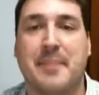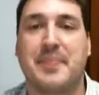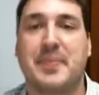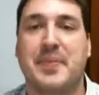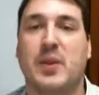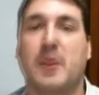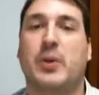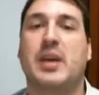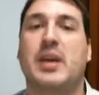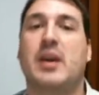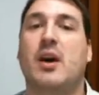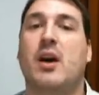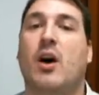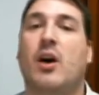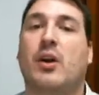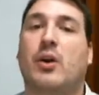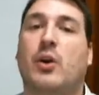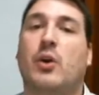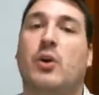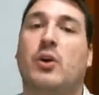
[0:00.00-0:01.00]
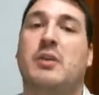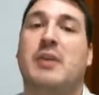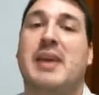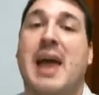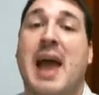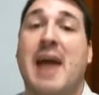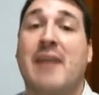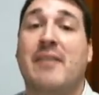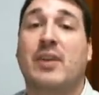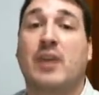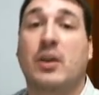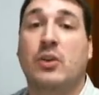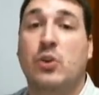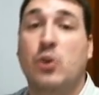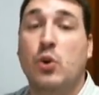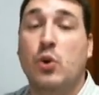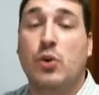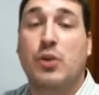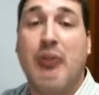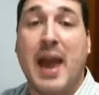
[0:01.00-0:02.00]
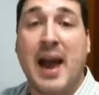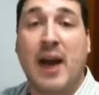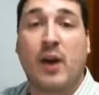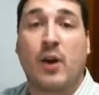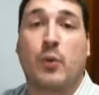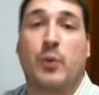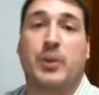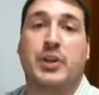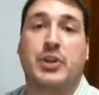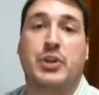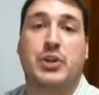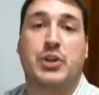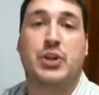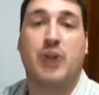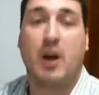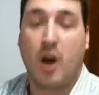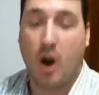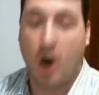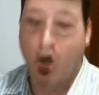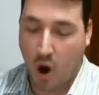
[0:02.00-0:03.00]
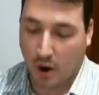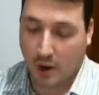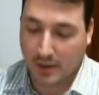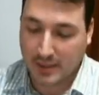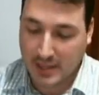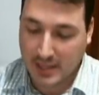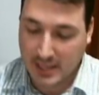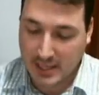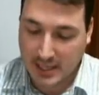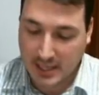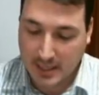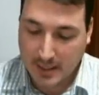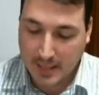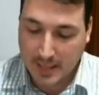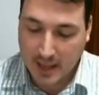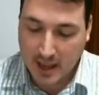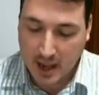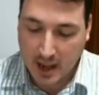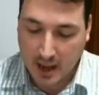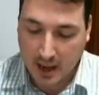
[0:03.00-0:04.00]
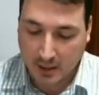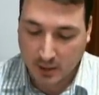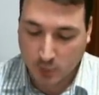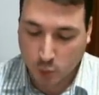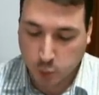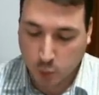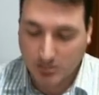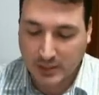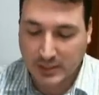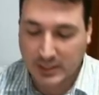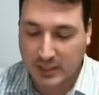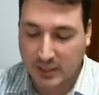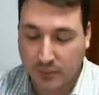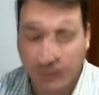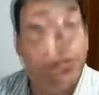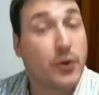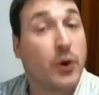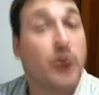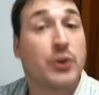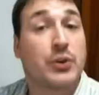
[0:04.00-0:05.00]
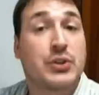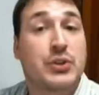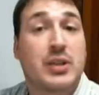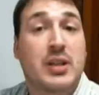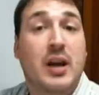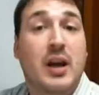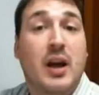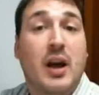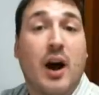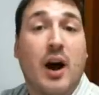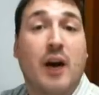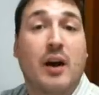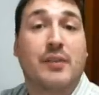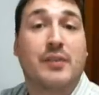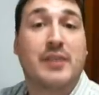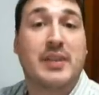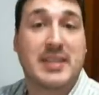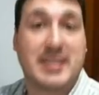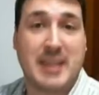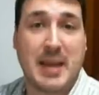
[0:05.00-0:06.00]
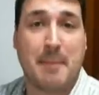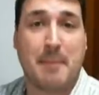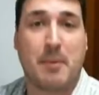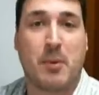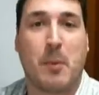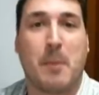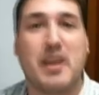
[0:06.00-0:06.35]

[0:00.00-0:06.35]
we are going to be having a youth outreach on the 21st of December.